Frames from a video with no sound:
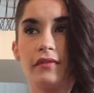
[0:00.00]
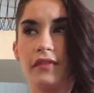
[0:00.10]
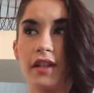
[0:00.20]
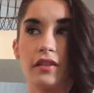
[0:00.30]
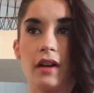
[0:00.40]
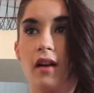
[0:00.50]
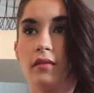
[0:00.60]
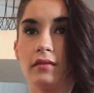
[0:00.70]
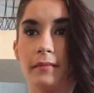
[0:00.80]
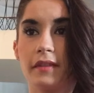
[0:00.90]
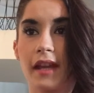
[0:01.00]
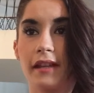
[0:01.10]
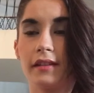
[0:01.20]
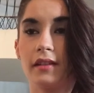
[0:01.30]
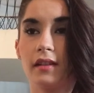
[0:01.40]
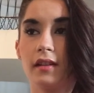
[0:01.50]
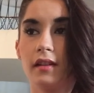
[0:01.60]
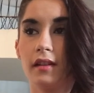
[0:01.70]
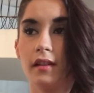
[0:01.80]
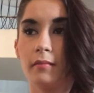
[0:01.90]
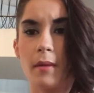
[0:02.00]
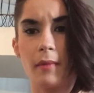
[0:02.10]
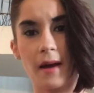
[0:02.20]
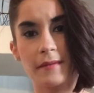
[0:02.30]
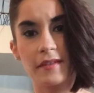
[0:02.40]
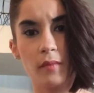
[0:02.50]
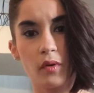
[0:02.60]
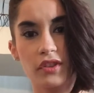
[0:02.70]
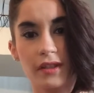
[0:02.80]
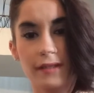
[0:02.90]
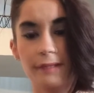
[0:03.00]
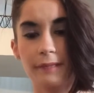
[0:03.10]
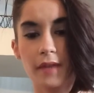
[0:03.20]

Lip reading: figure out like my mom's emotions.